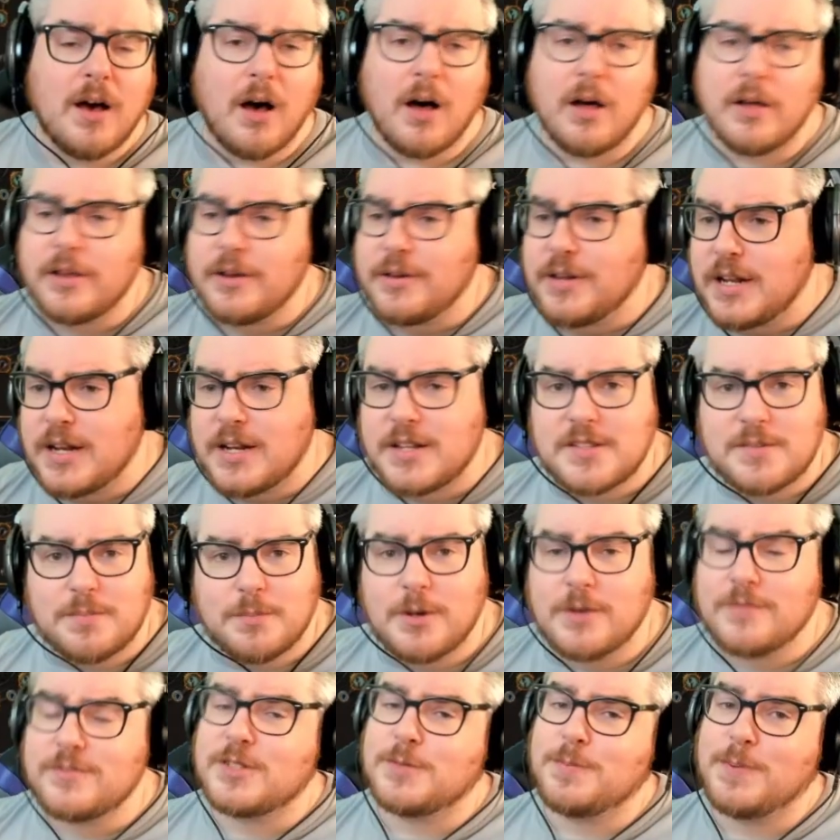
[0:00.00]
All you need is
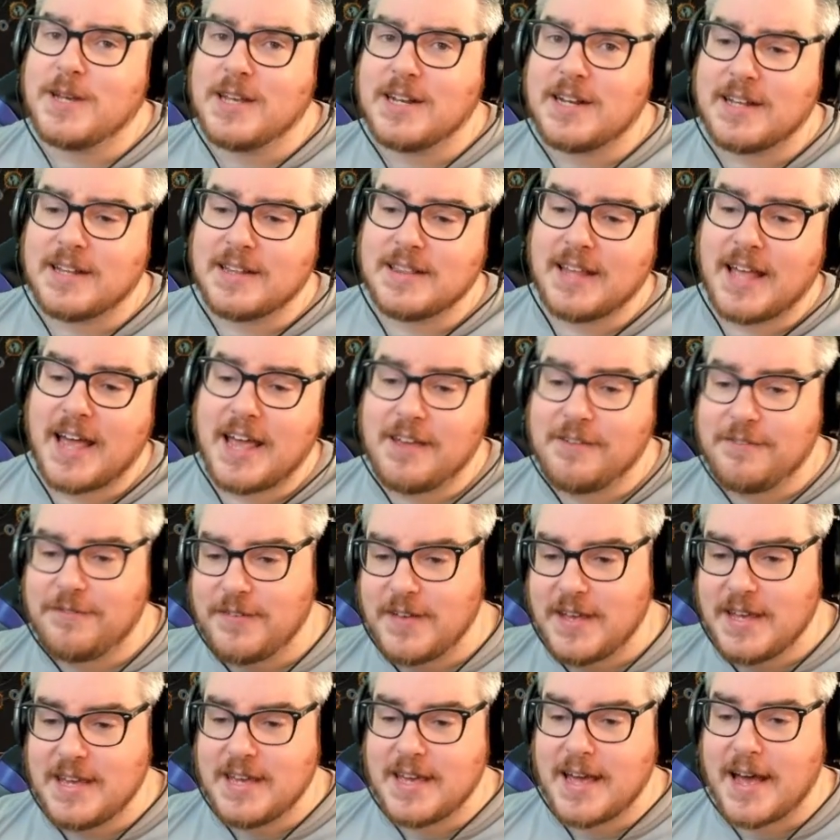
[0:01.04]
move speed, life,
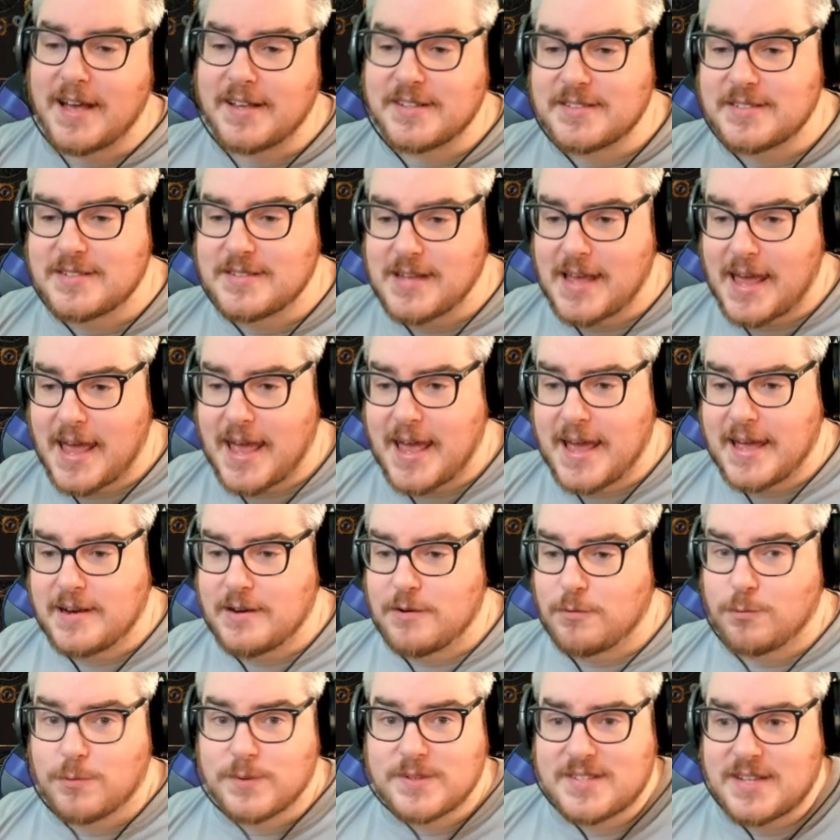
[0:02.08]
ES,
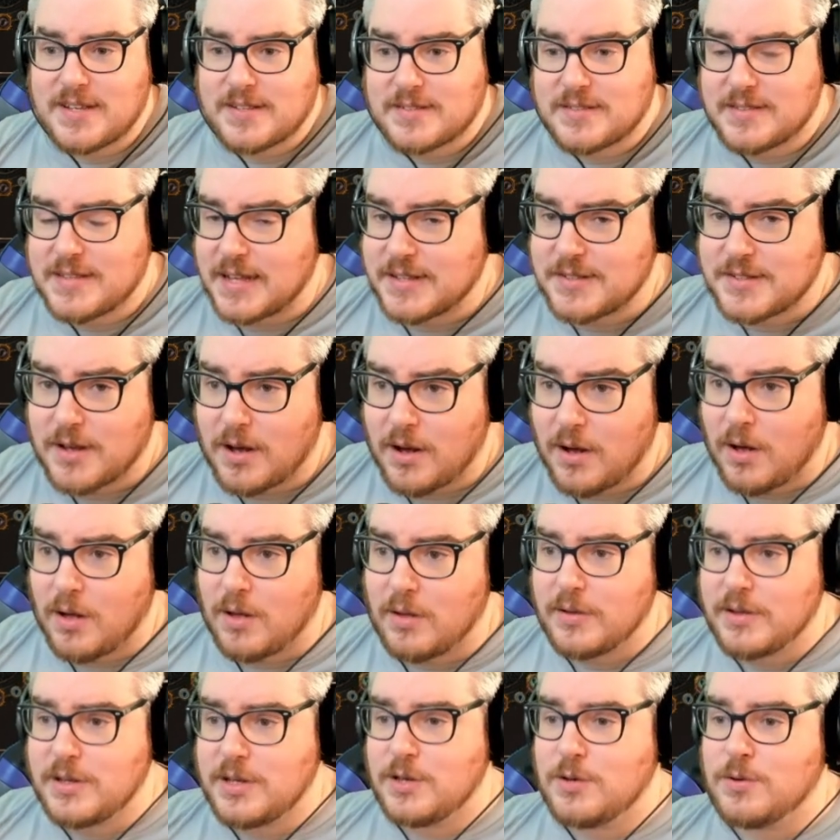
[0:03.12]
and resist. That's
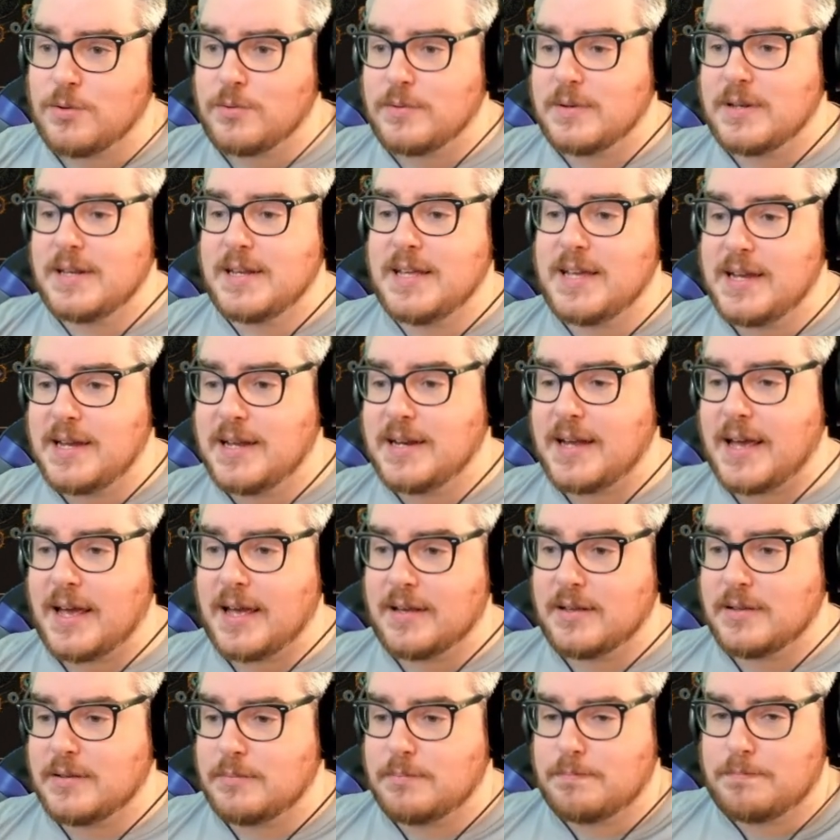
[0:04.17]
all you need
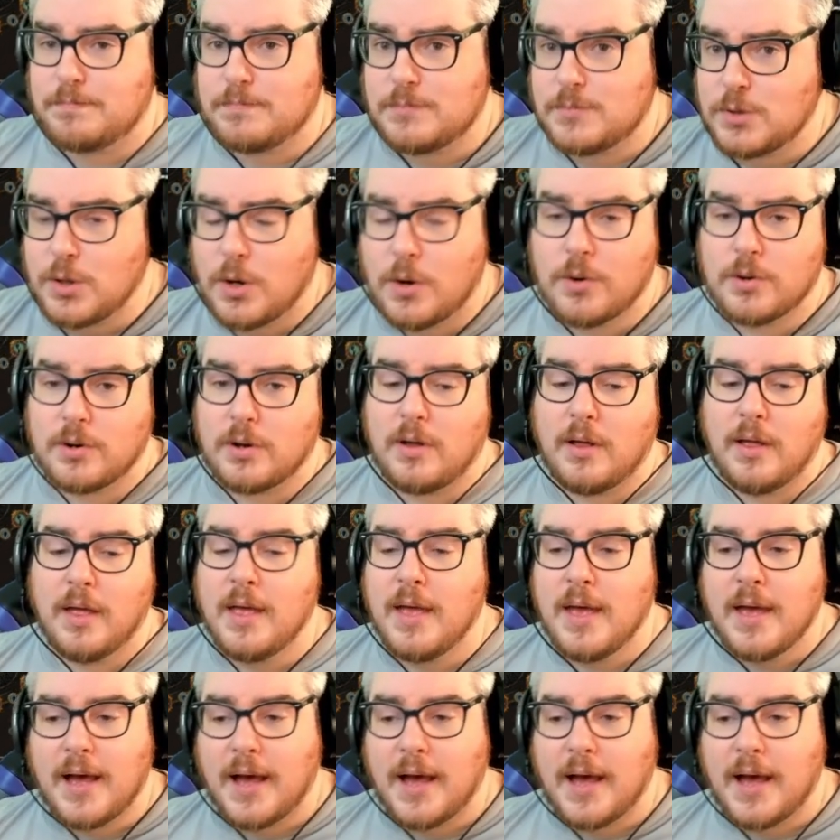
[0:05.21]
total.